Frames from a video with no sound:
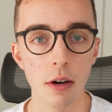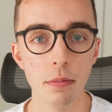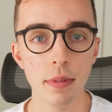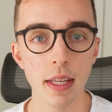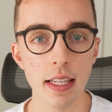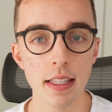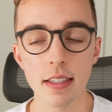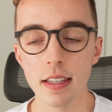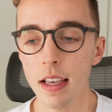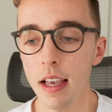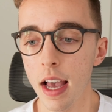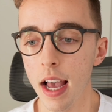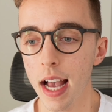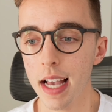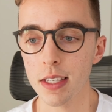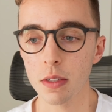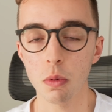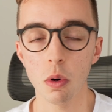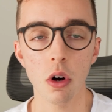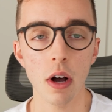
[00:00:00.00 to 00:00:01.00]
updates,
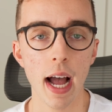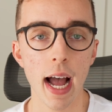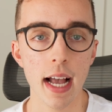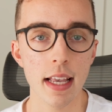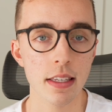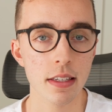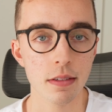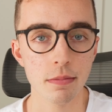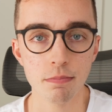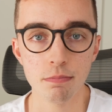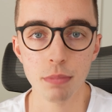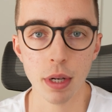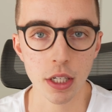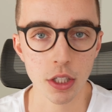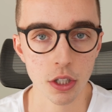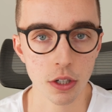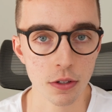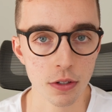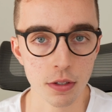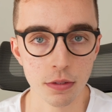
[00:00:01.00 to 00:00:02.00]
as well as
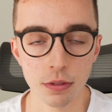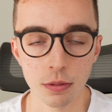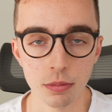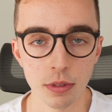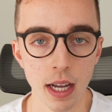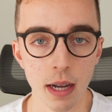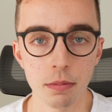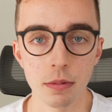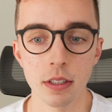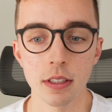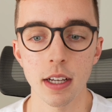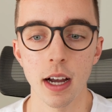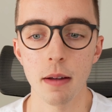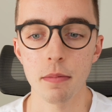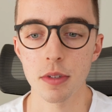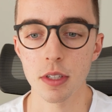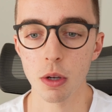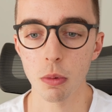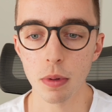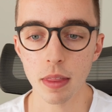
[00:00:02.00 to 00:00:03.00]
pictures from time to
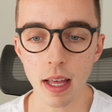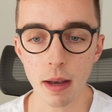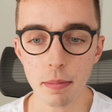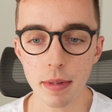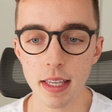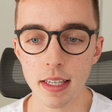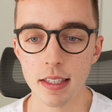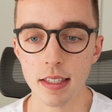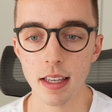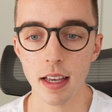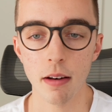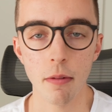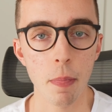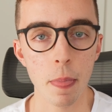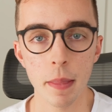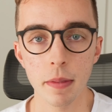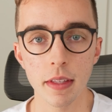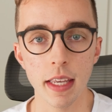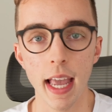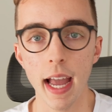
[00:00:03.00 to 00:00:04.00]
time. So with that being said,
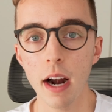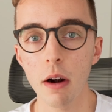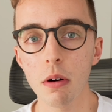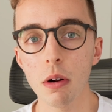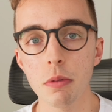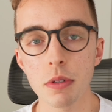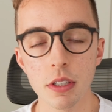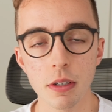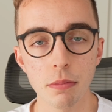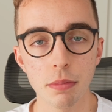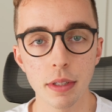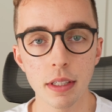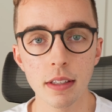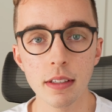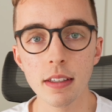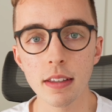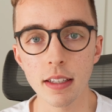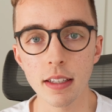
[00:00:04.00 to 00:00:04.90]
the era was completely